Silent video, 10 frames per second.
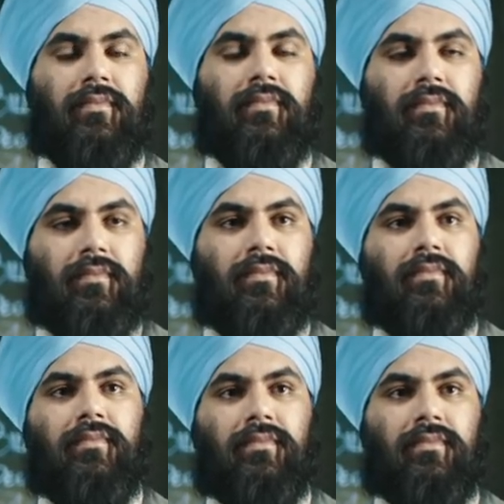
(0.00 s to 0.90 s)

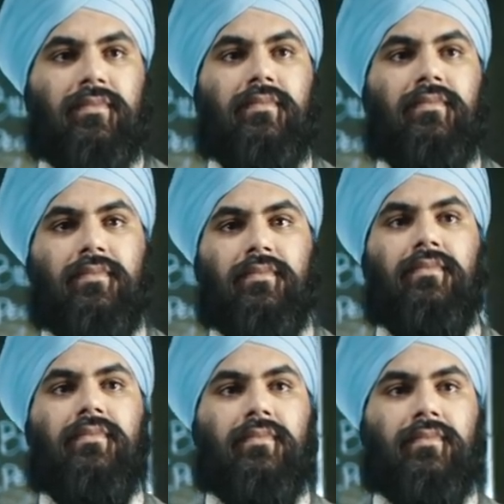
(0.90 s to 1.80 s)

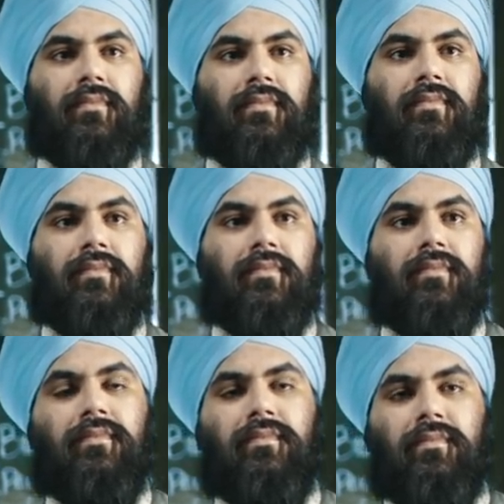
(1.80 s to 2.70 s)
(silent)